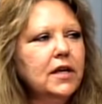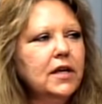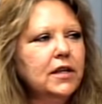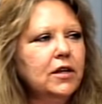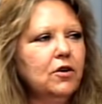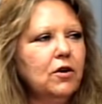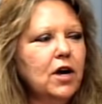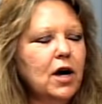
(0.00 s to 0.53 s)

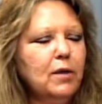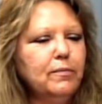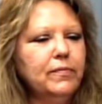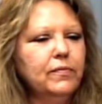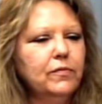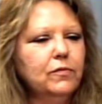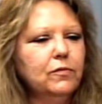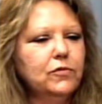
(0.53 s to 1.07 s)
and they'll
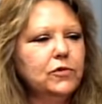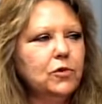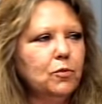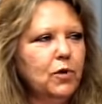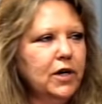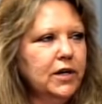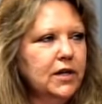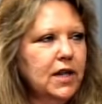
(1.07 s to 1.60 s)
come to
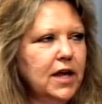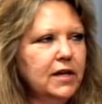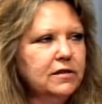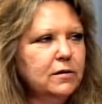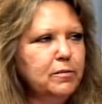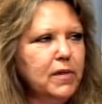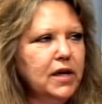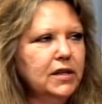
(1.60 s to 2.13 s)
one
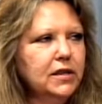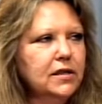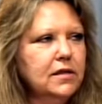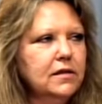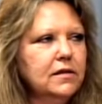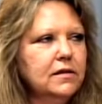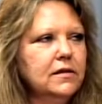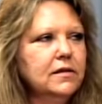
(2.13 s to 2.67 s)
class a month,